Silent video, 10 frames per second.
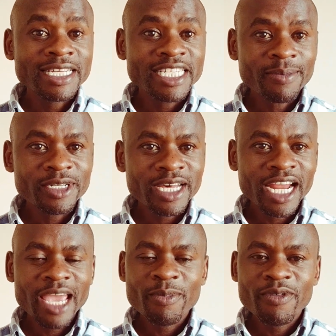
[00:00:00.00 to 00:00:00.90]

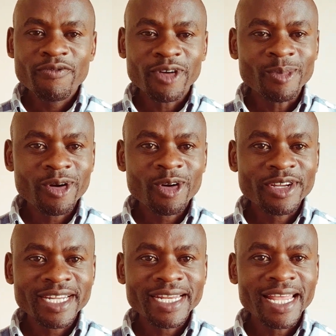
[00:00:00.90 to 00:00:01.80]
Subscribe for more
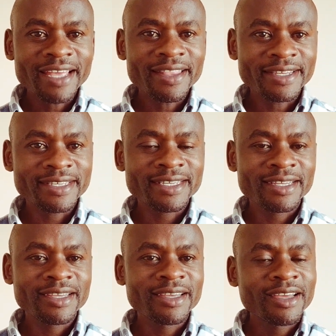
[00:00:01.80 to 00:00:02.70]
content like this.
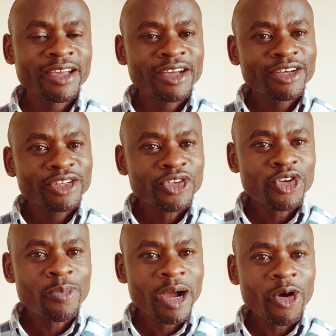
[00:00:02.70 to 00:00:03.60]

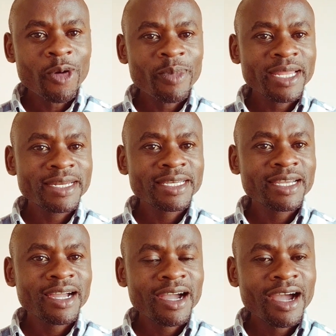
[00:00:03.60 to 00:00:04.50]
Drop a comment,
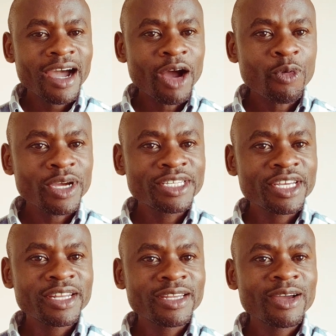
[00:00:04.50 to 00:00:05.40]
a
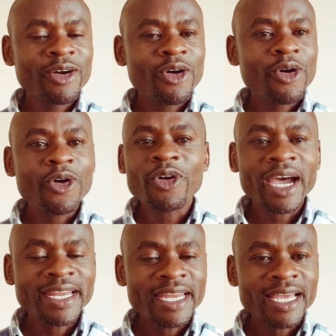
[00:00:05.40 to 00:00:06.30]
question,
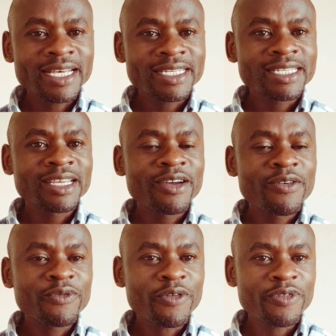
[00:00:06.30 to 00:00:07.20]
or ideas
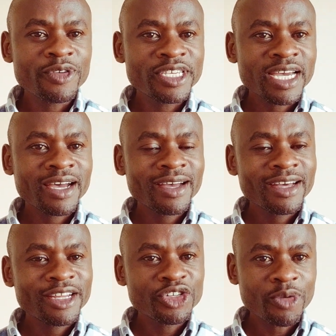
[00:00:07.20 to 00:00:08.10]
for future
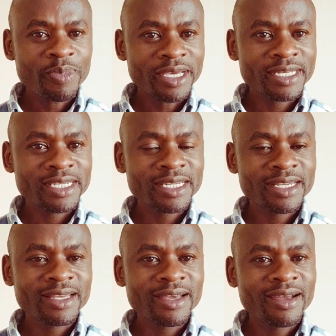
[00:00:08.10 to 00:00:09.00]
topics.
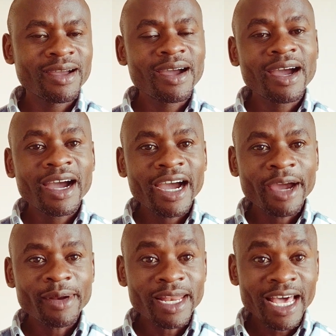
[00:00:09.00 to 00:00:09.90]

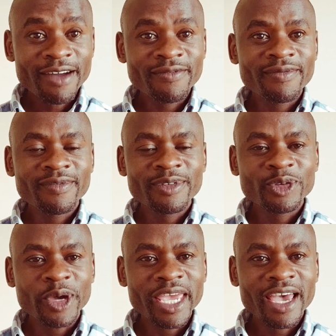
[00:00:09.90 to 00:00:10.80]
I would love
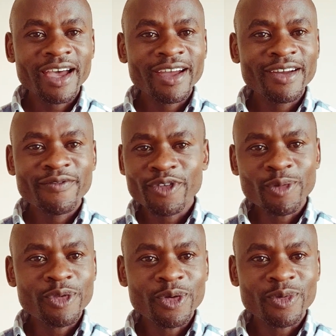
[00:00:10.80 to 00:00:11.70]
to hear
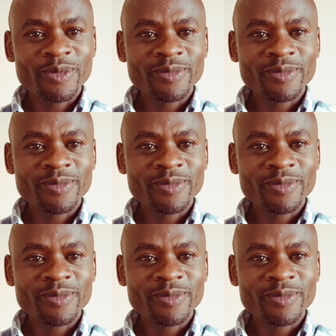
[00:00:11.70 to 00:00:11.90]
from you.